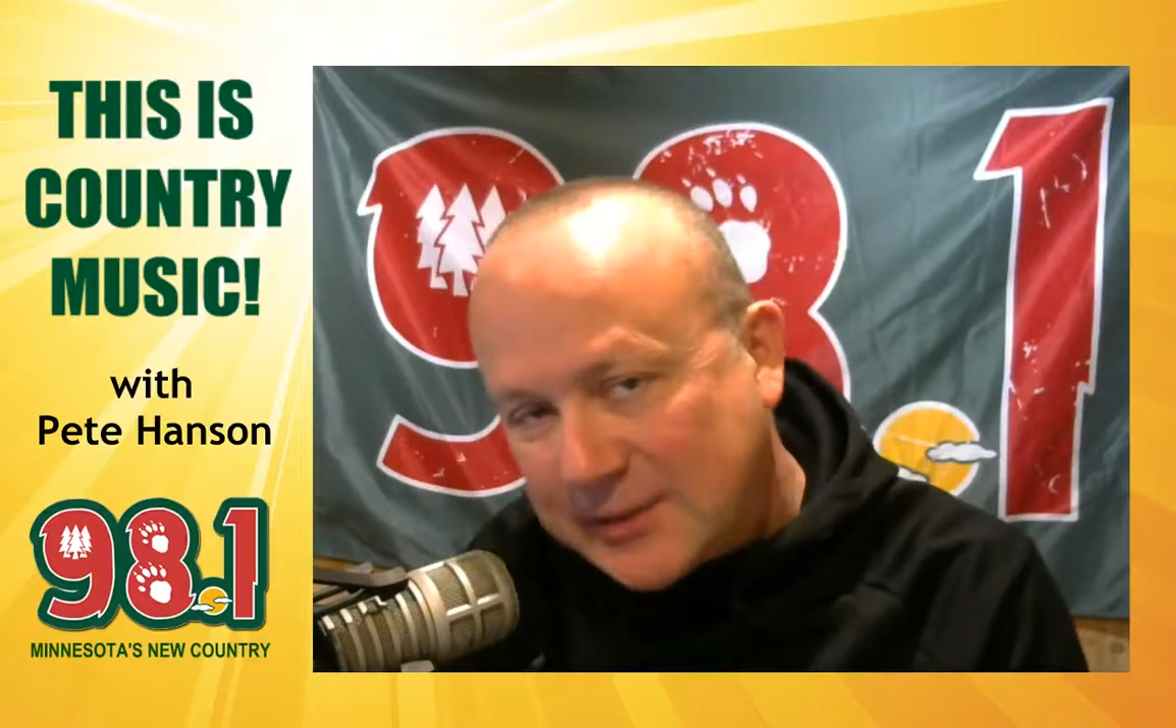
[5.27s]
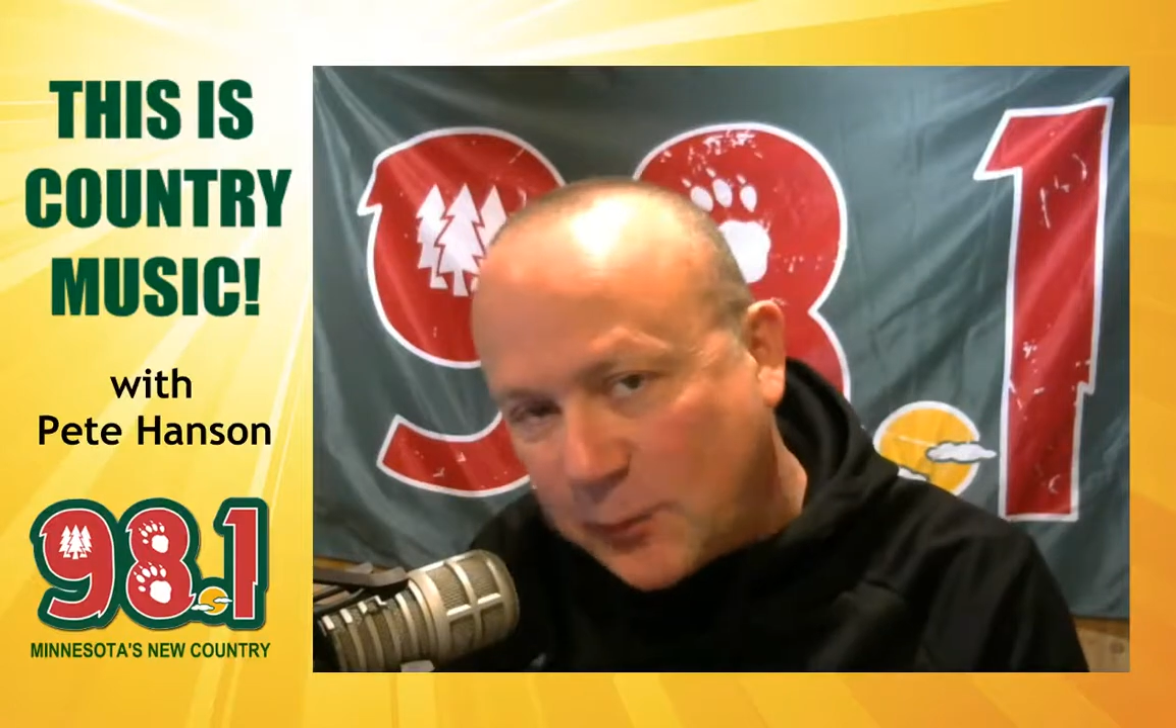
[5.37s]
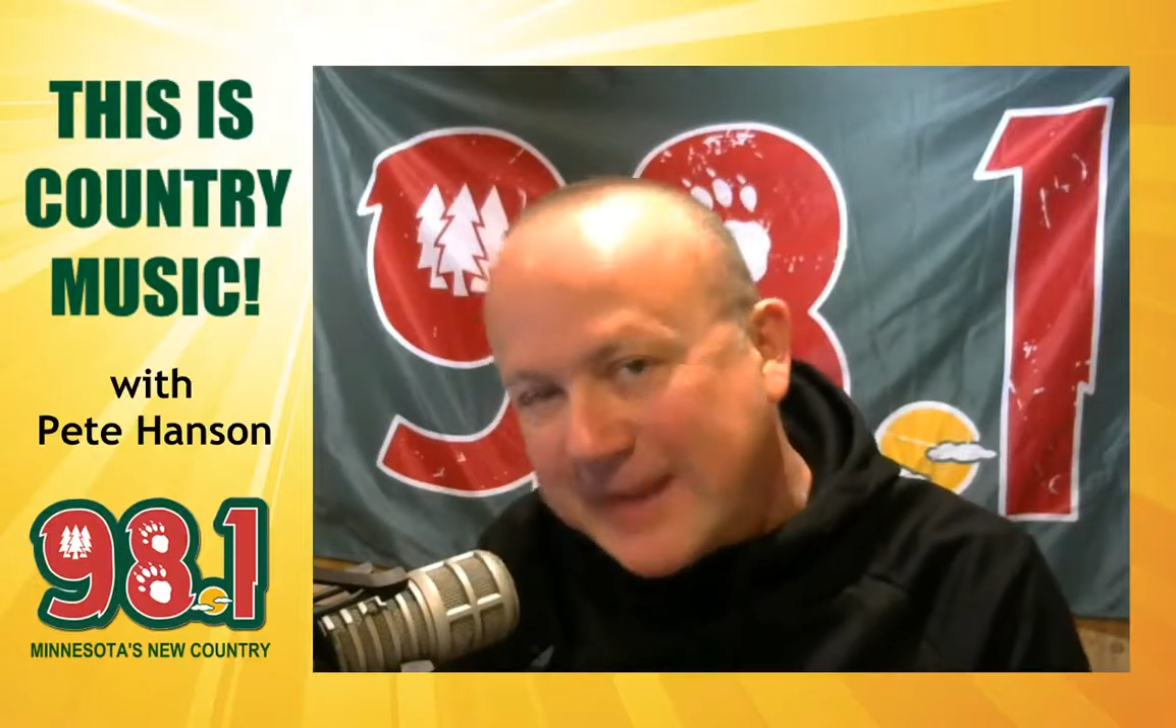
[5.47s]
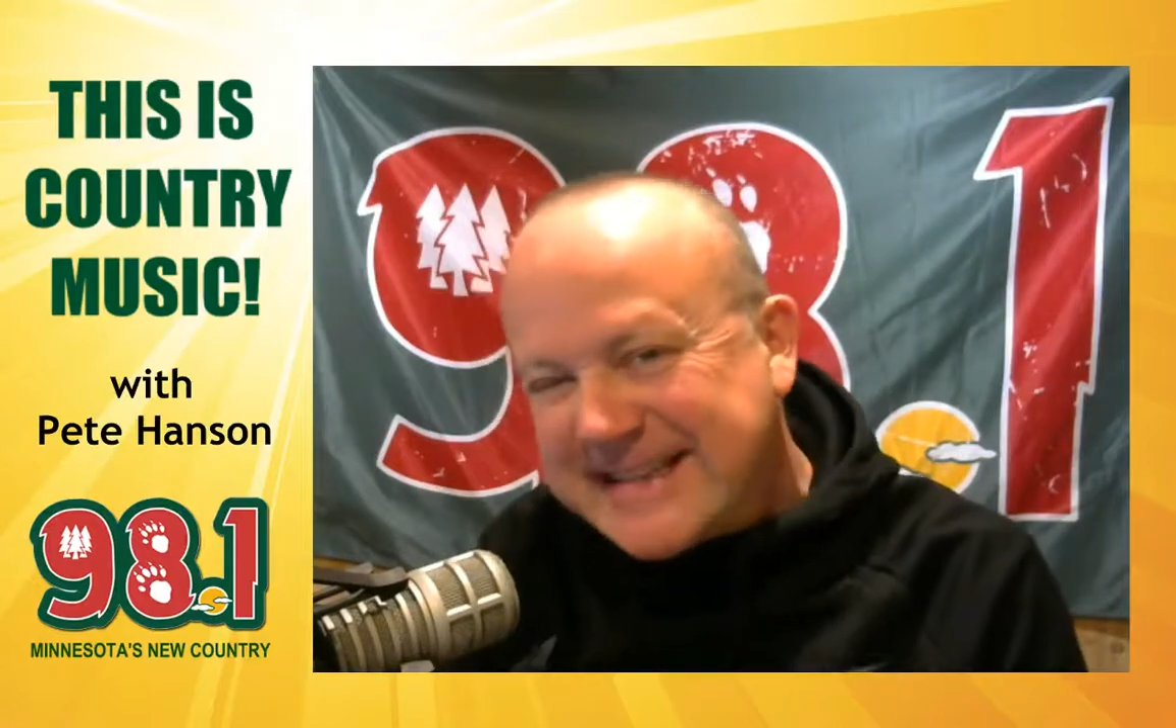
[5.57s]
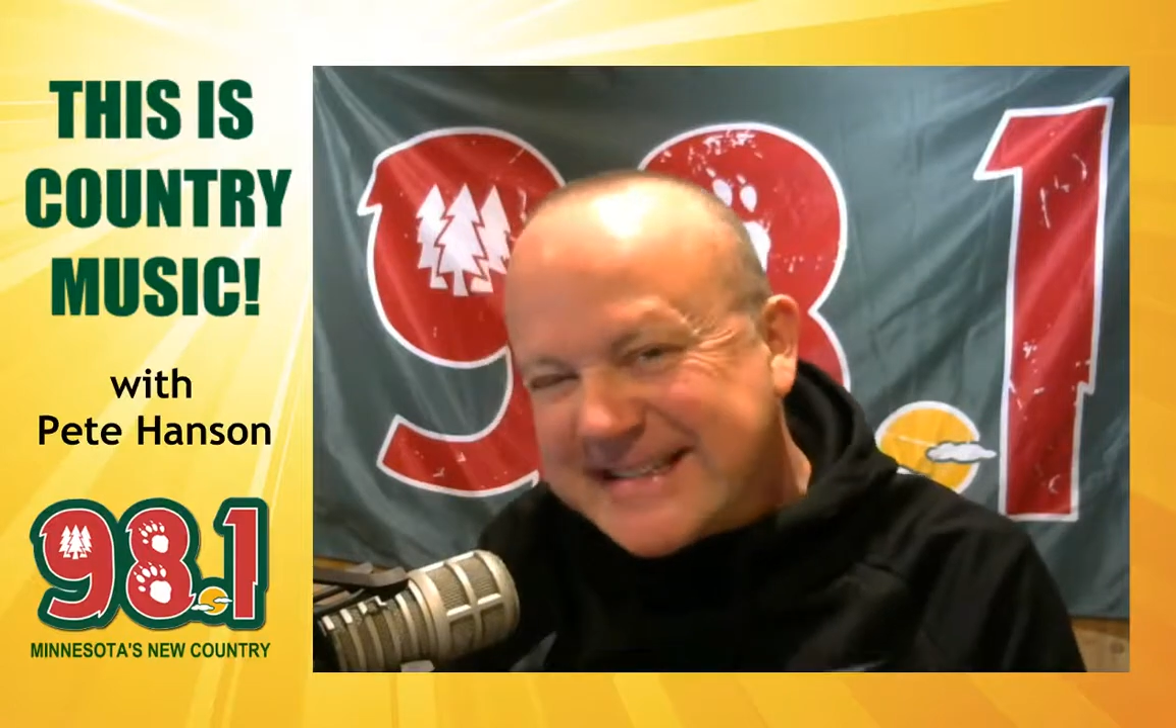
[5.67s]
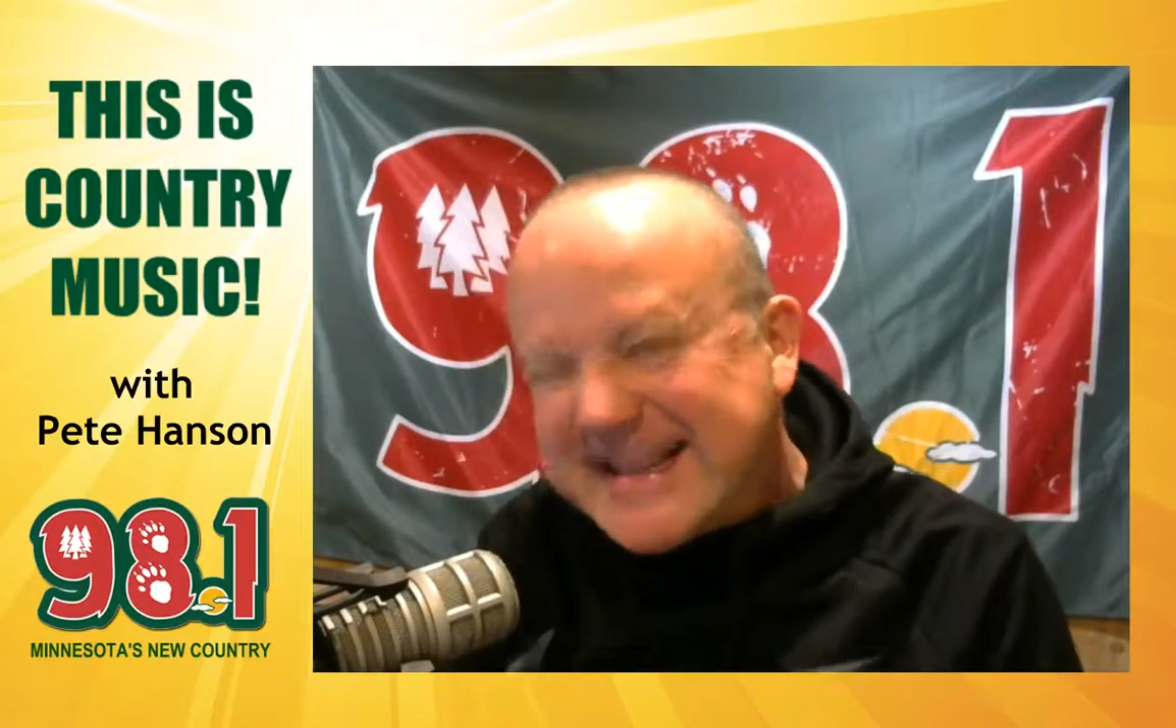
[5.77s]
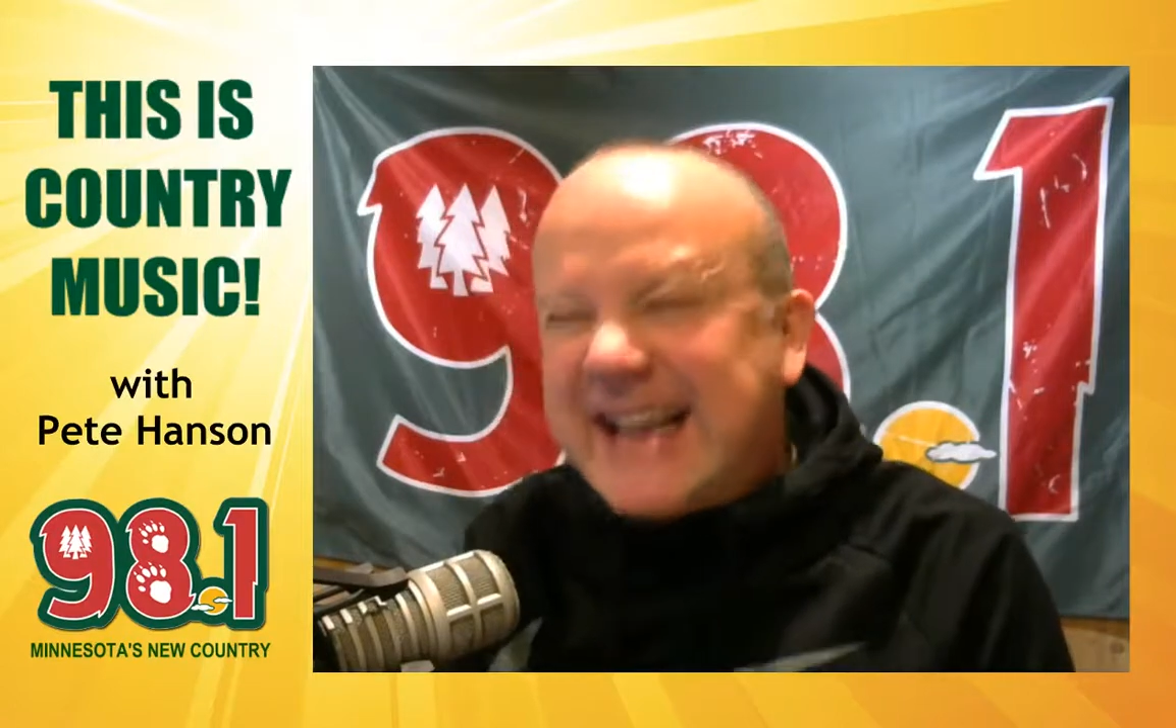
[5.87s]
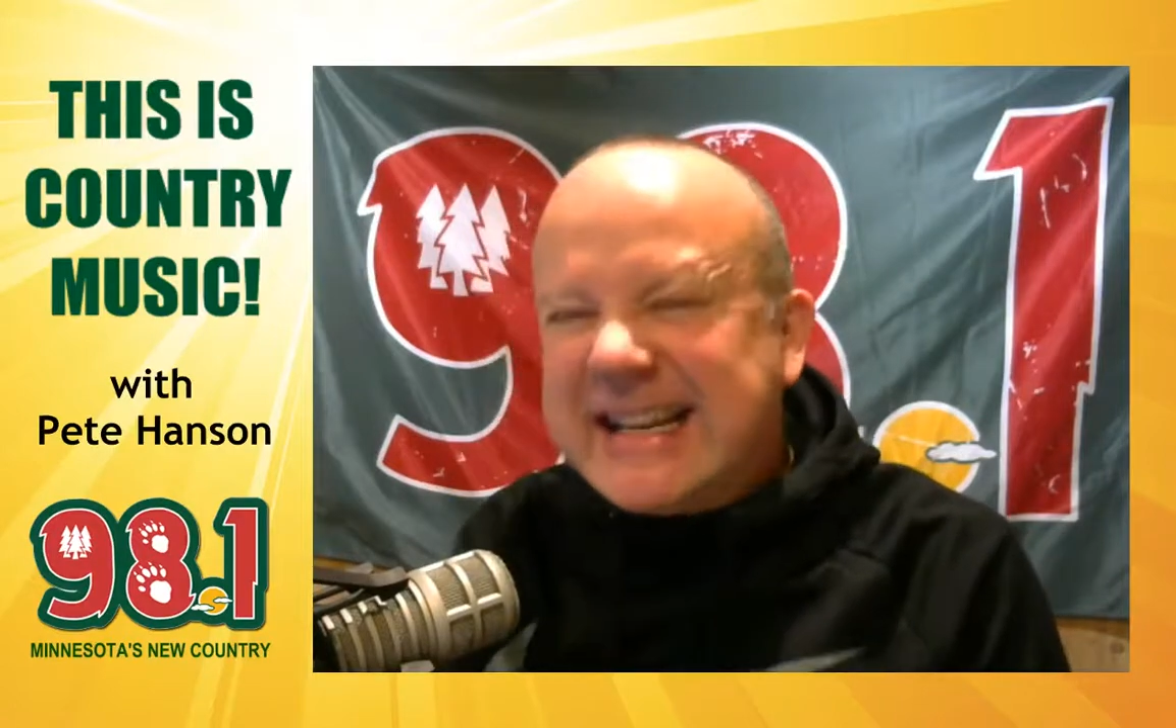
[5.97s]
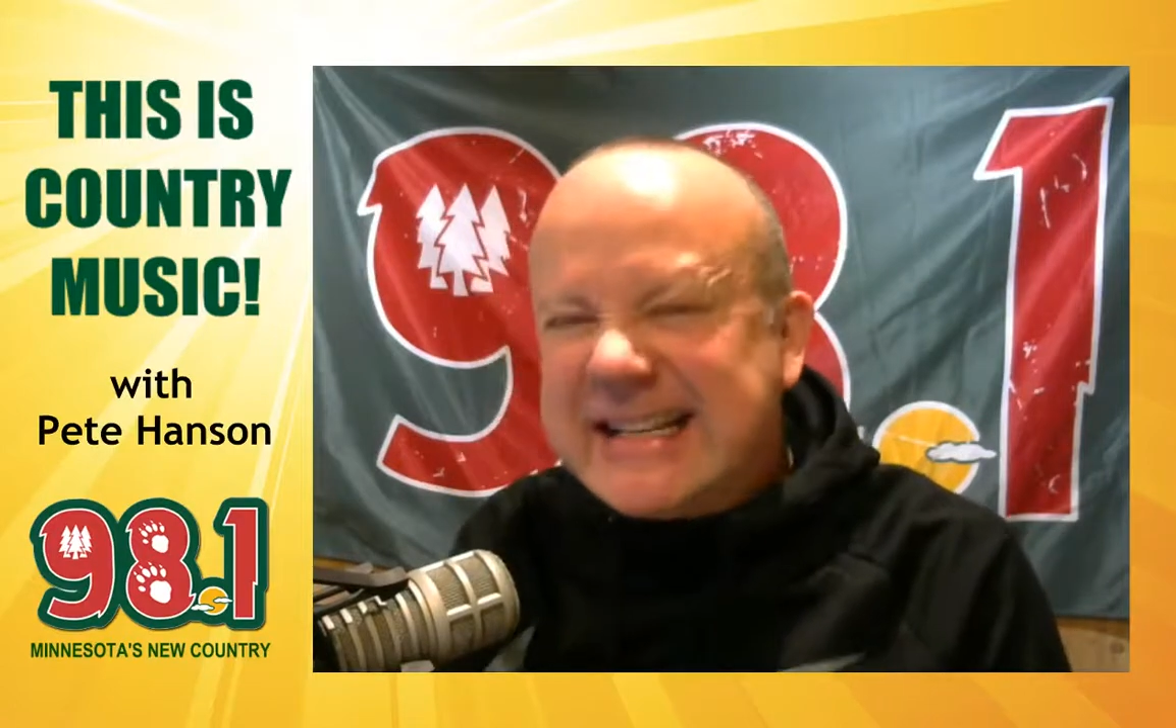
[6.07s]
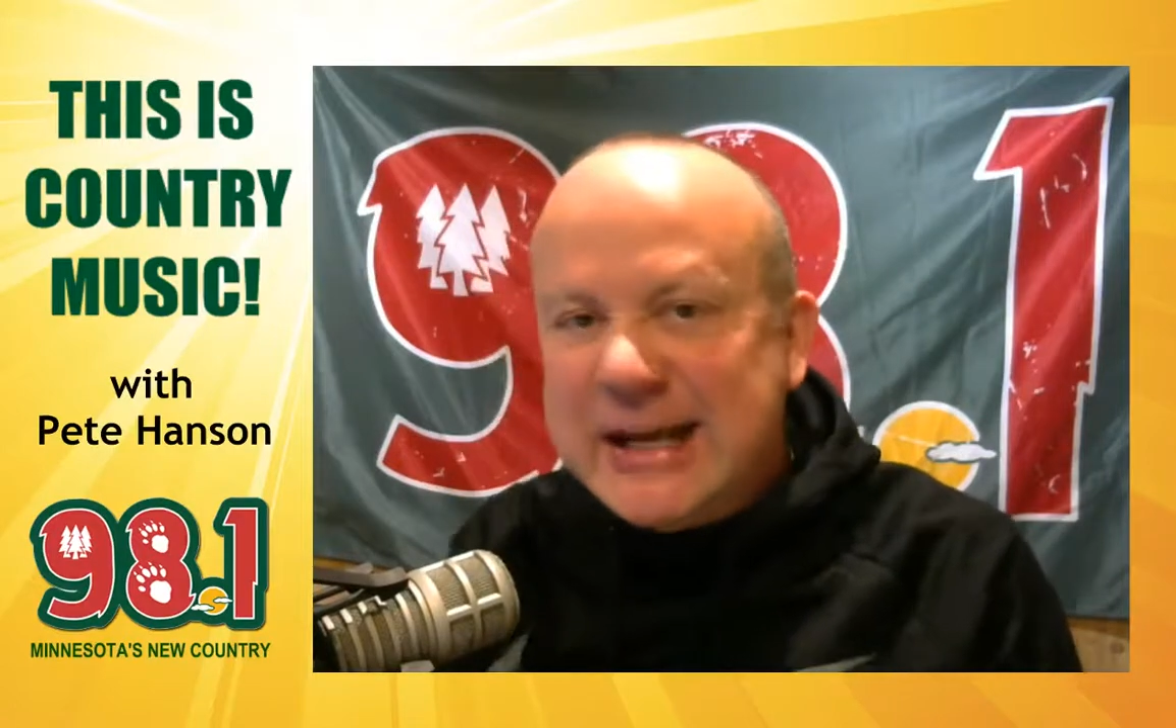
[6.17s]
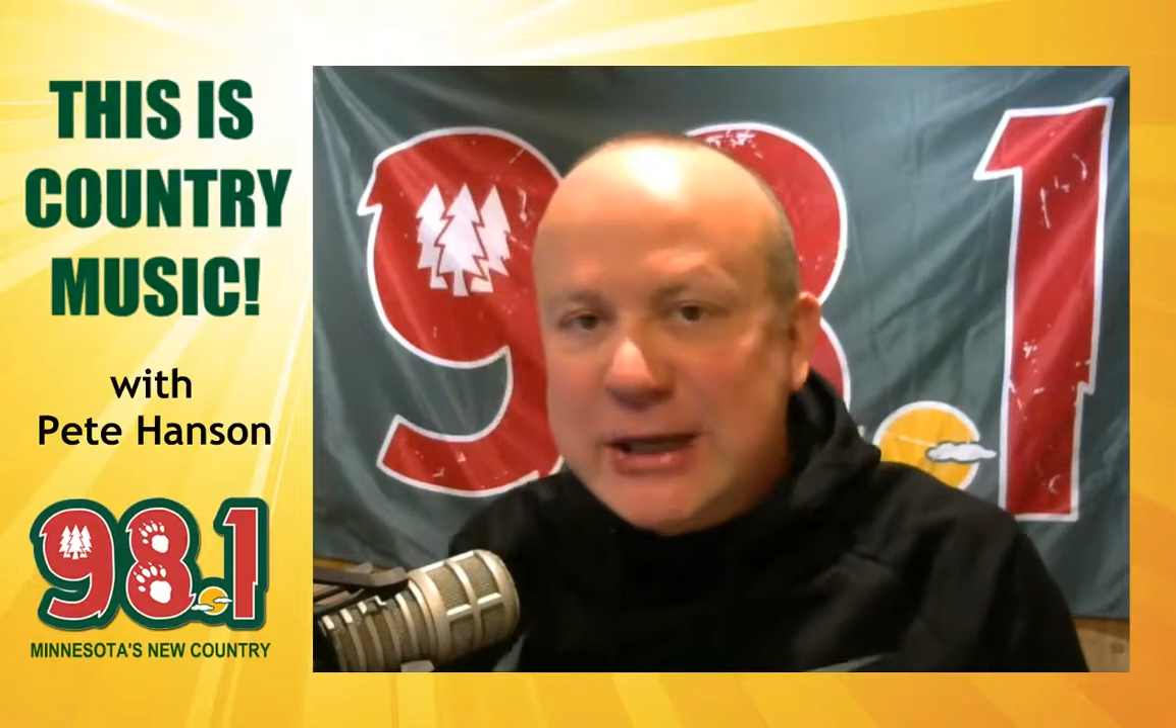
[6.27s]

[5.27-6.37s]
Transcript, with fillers: 22nd,